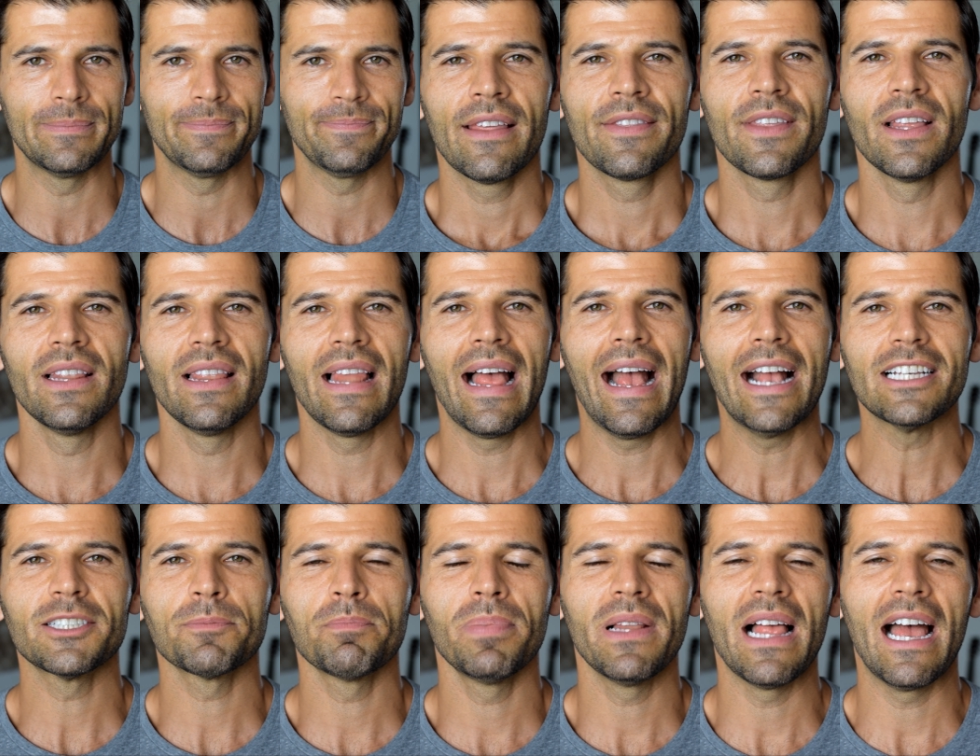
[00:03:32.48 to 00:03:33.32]
The
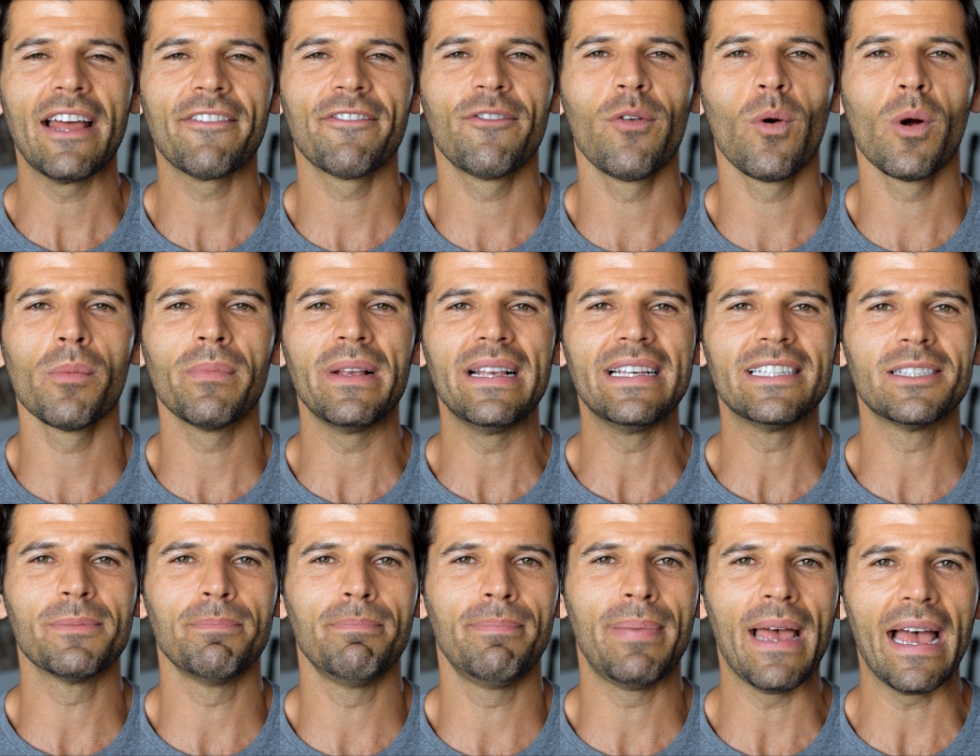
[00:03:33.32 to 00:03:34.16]
last platform
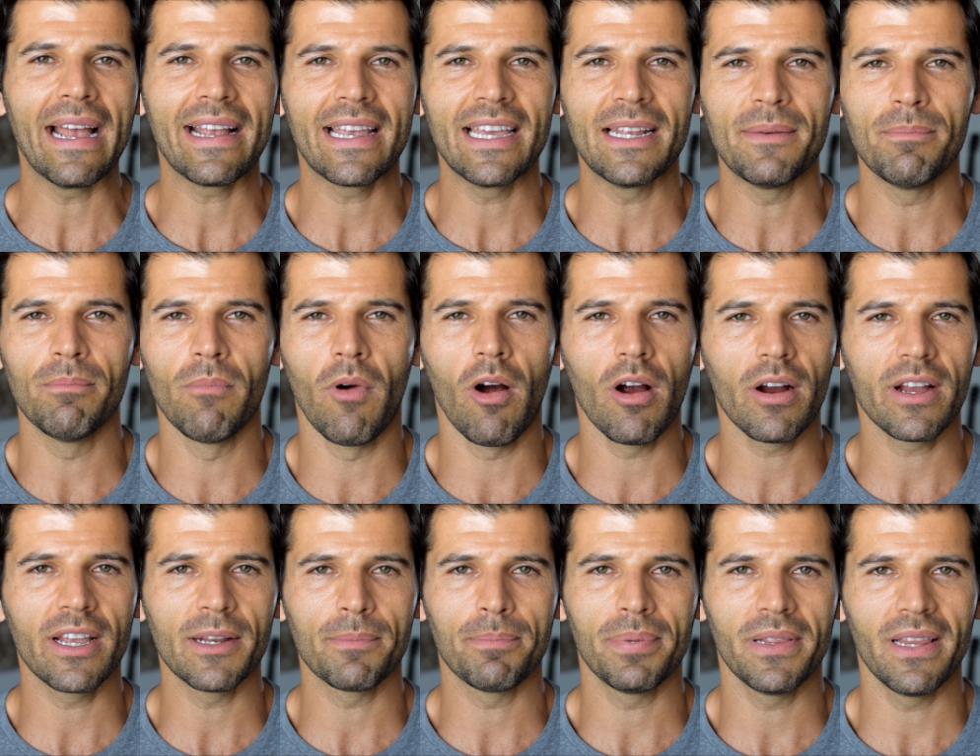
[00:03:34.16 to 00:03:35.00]
is Beckett
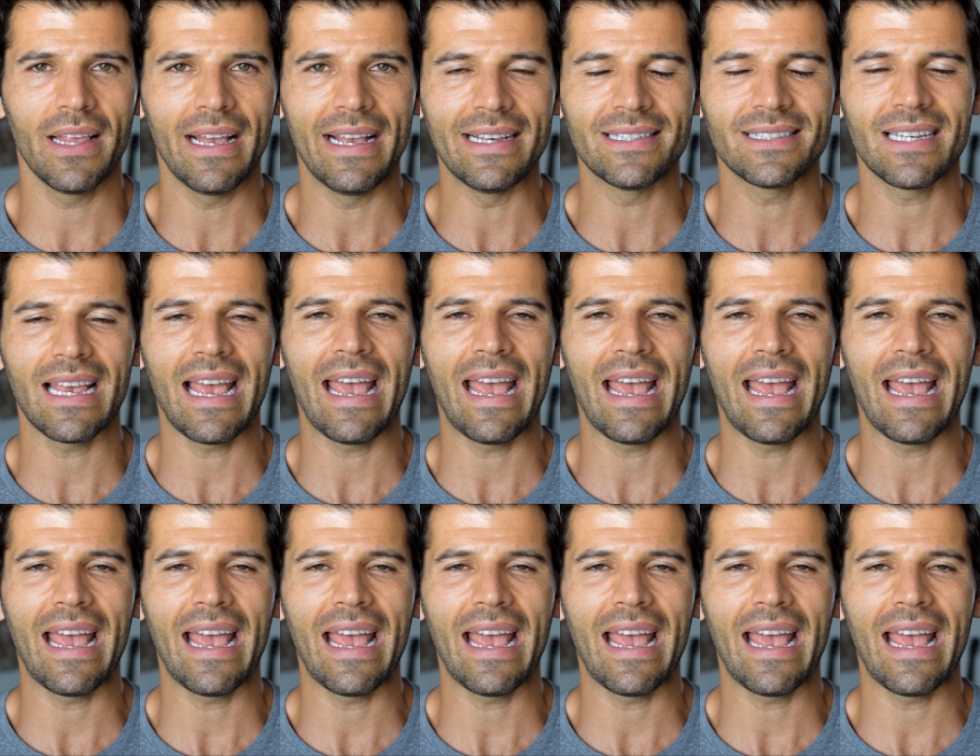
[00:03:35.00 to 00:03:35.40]
Marketplace,